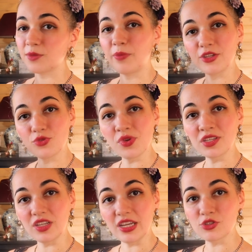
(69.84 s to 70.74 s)
that by
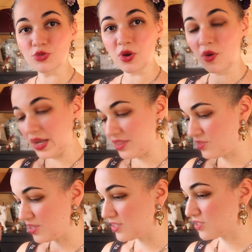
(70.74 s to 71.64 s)
doing the intro in
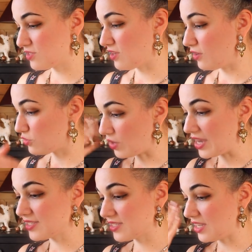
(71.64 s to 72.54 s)
this
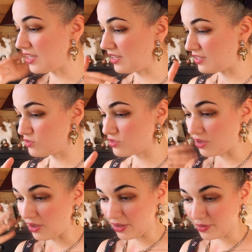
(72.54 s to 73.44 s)
dress and
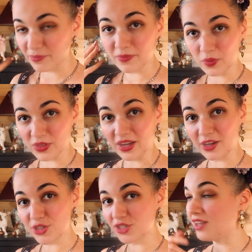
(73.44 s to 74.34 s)
uh, with the
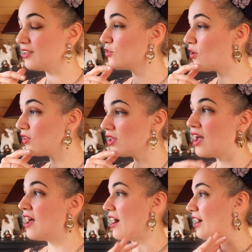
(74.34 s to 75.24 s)
hairstyle and all,
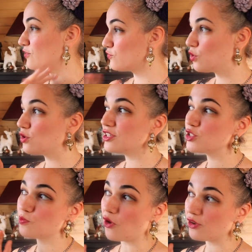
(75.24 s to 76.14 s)
I've totally
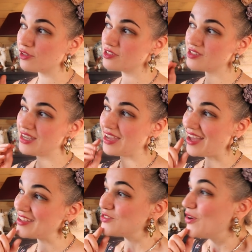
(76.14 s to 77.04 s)
spoiled the
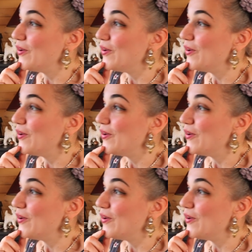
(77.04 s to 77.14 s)
end